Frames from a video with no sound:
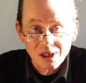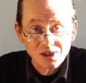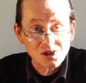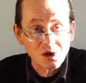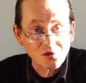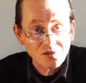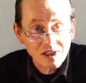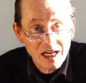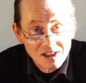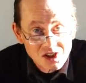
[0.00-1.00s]
Please don't
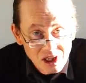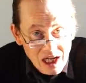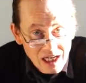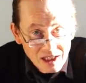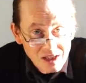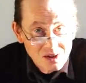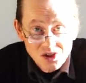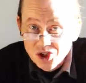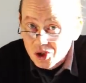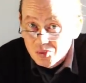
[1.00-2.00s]
forget to like,
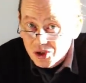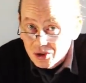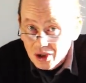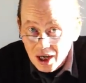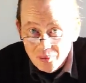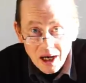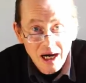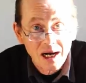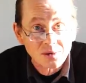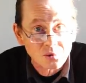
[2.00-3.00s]
subscribe
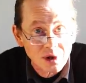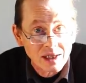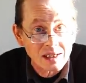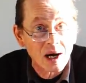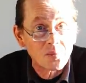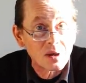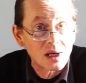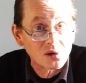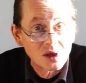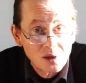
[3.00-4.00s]
and ring that
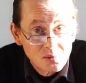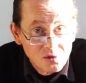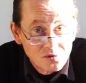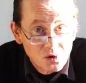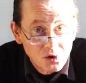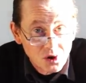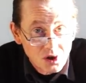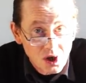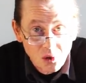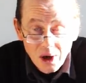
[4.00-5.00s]
bell before you
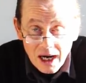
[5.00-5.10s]
go.